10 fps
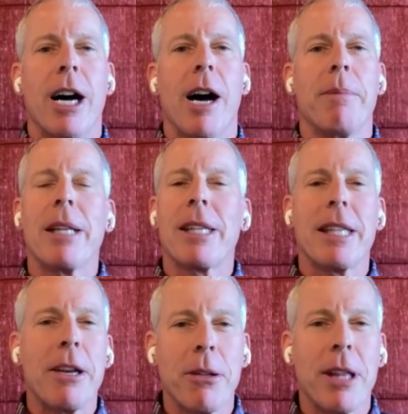Not
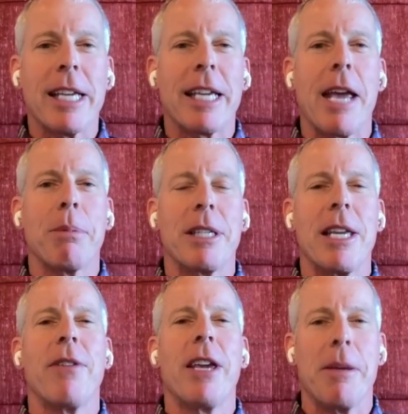that they don't like cable
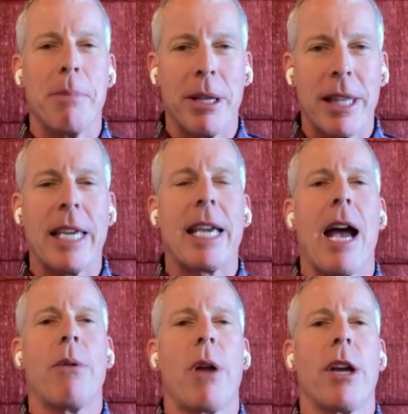TV, but they
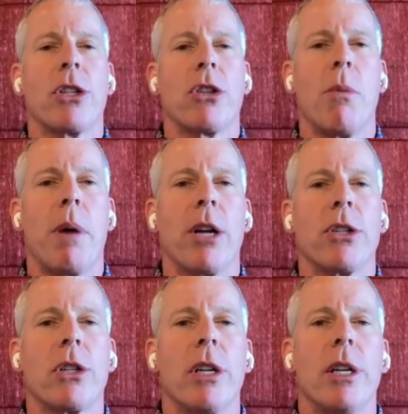count on it so
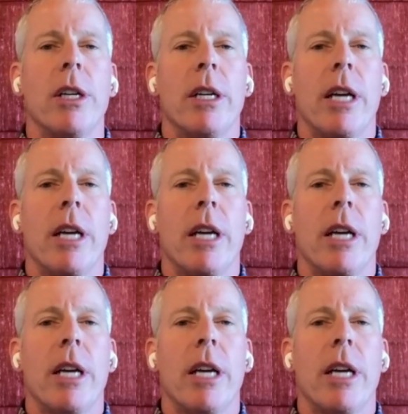much.